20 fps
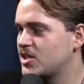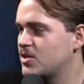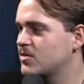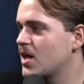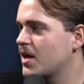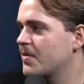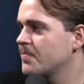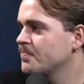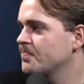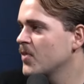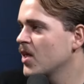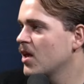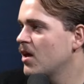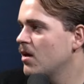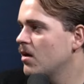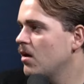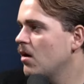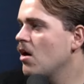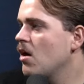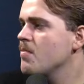Yeah. He was like,
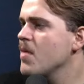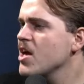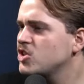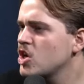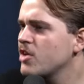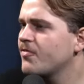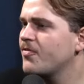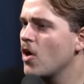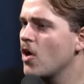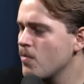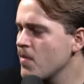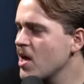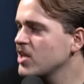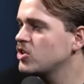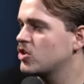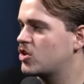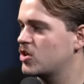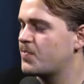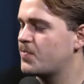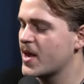oh, imagine if,
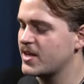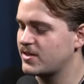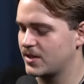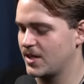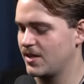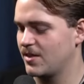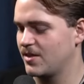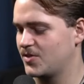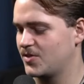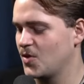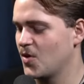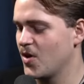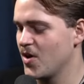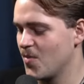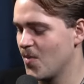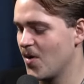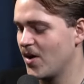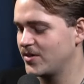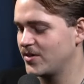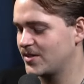imagine, because basically the story
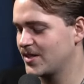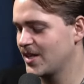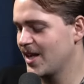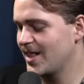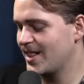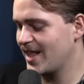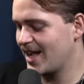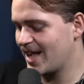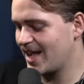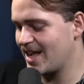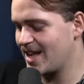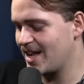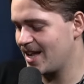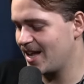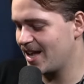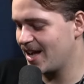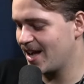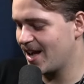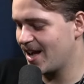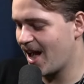was that
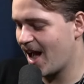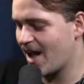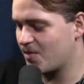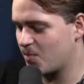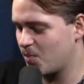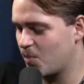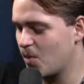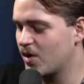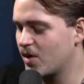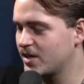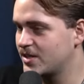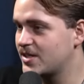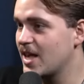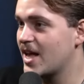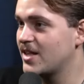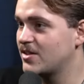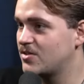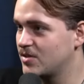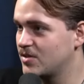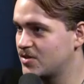he had wanted to
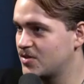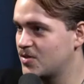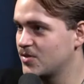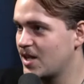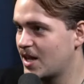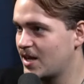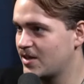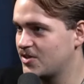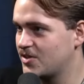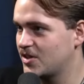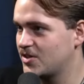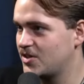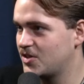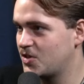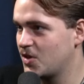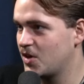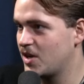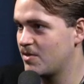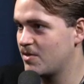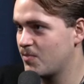enter a school talent show to
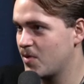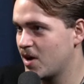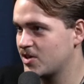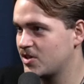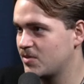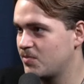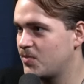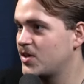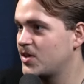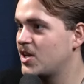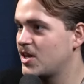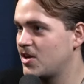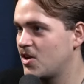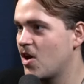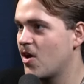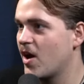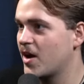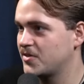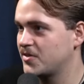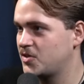do an impression, but didn't yeah.
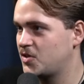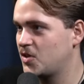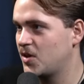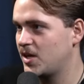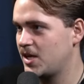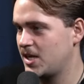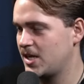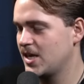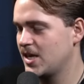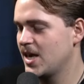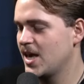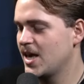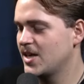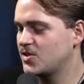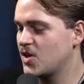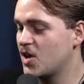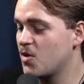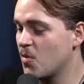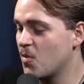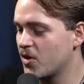know how to do any. Yeah.
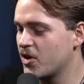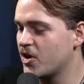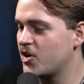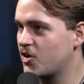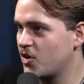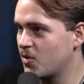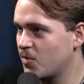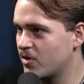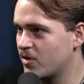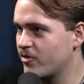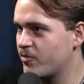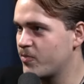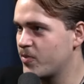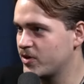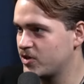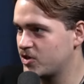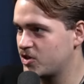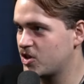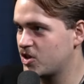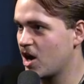So he wanted to do one of
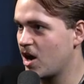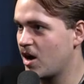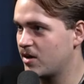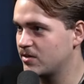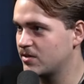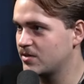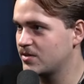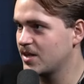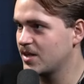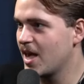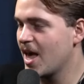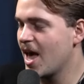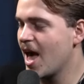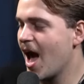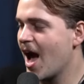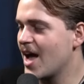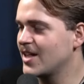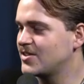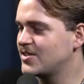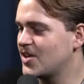Prince Charles. Yeah.
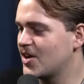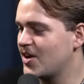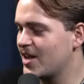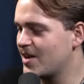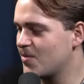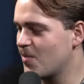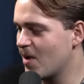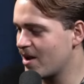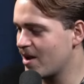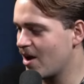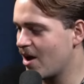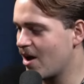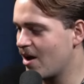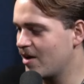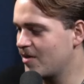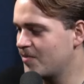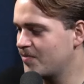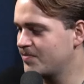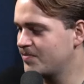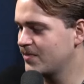And so he went
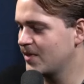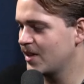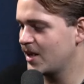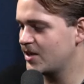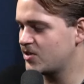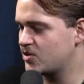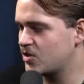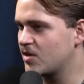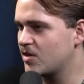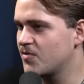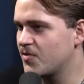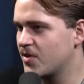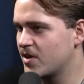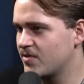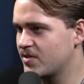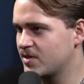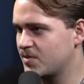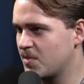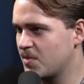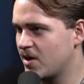home, he stood in front
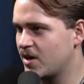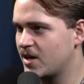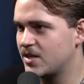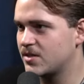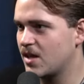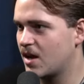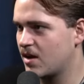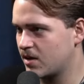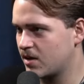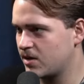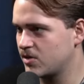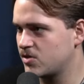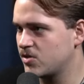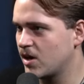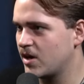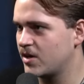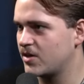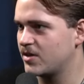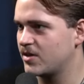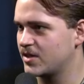of his mirror and he's like, I'm going to
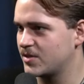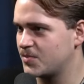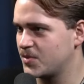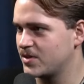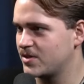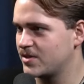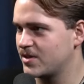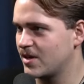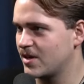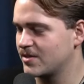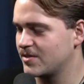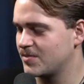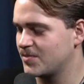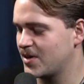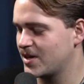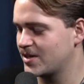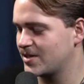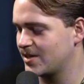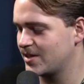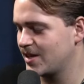try and do this Prince Charles uh-huh.
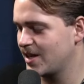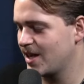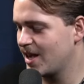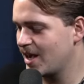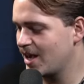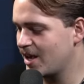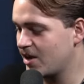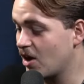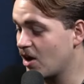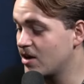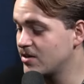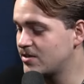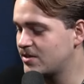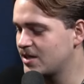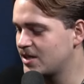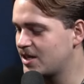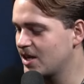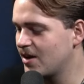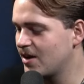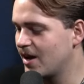impression. Uh-huh. He goes
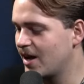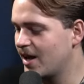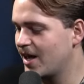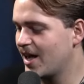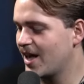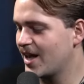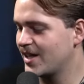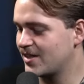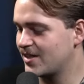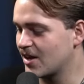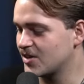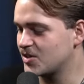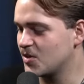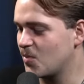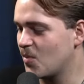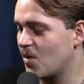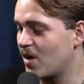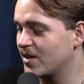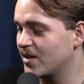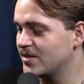to do it, does it
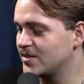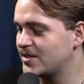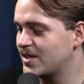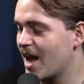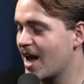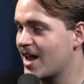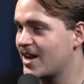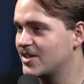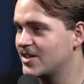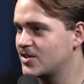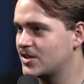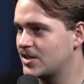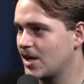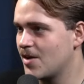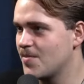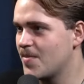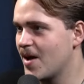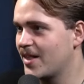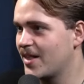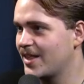once, and it's
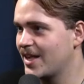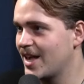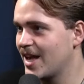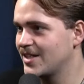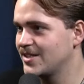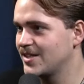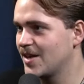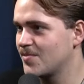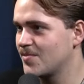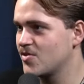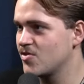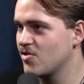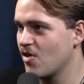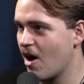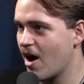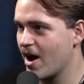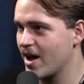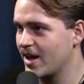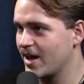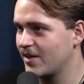so bad that he ends up
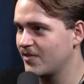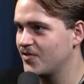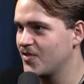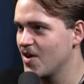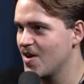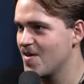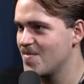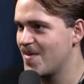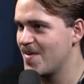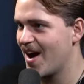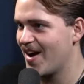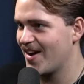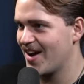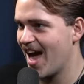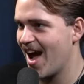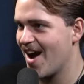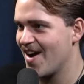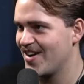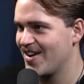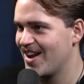crying for about an
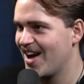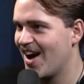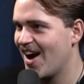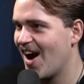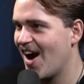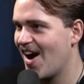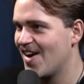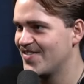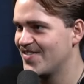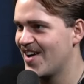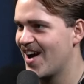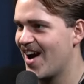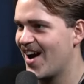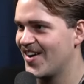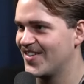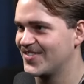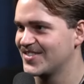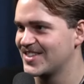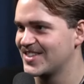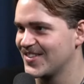hour oh, and a oh, half what?
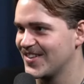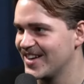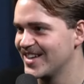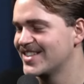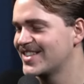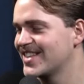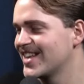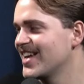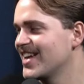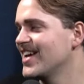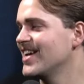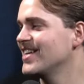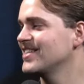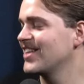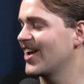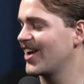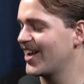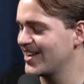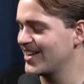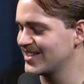afterwards.
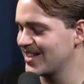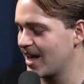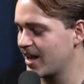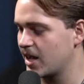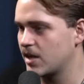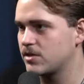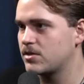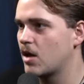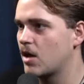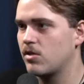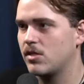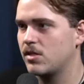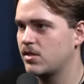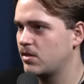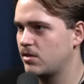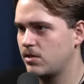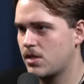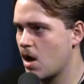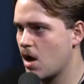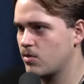So he's like, he's like,
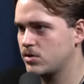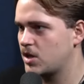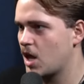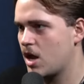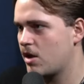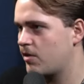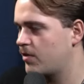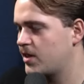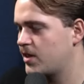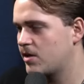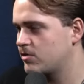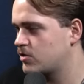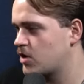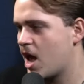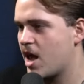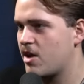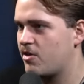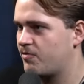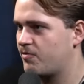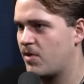that was the end of, that was the
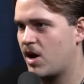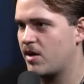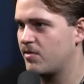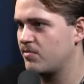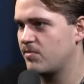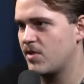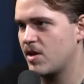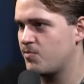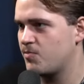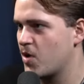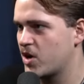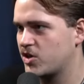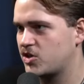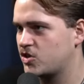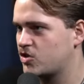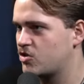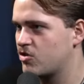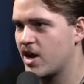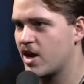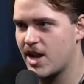end of my
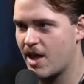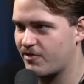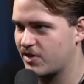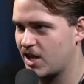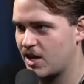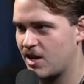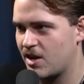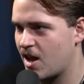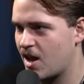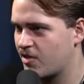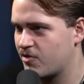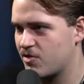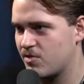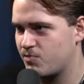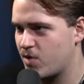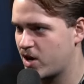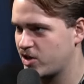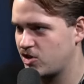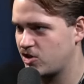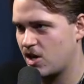impressions career. Never did another
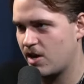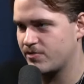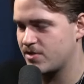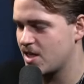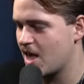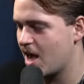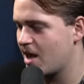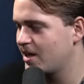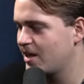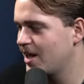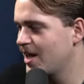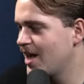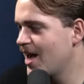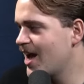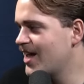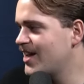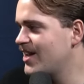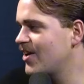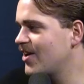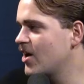impression after that.
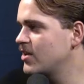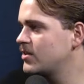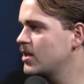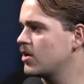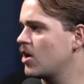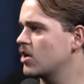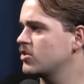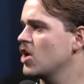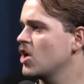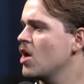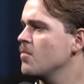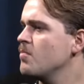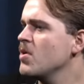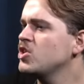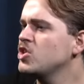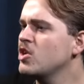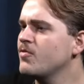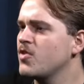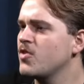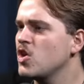And he goes, he goes,
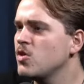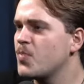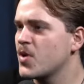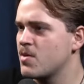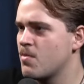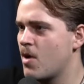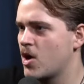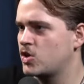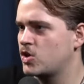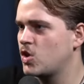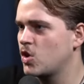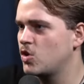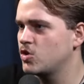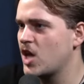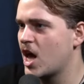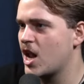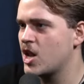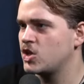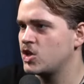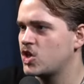imagine if you'd been in my school
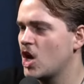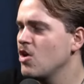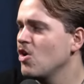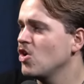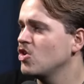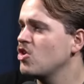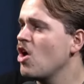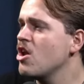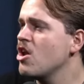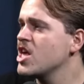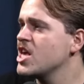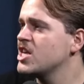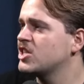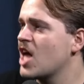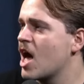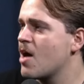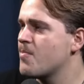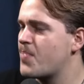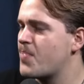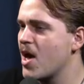talent show. Not only is
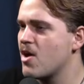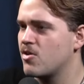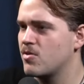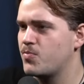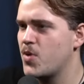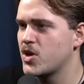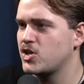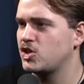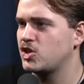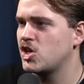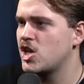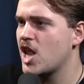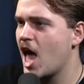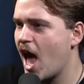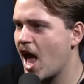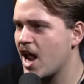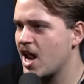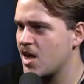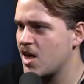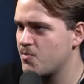that a better impression than
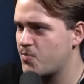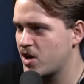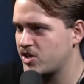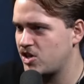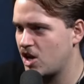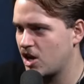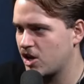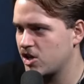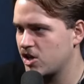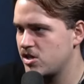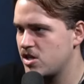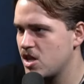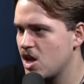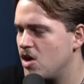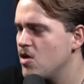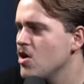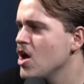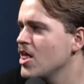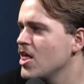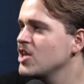any impression I can
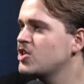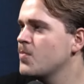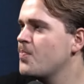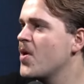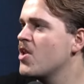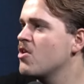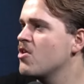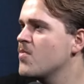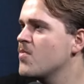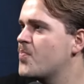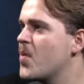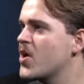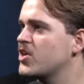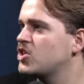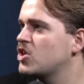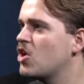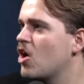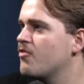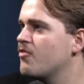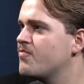do, that's a better
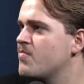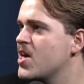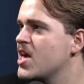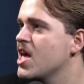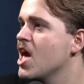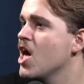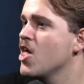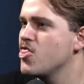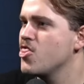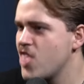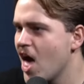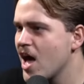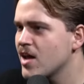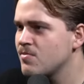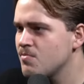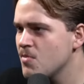impression of me than me.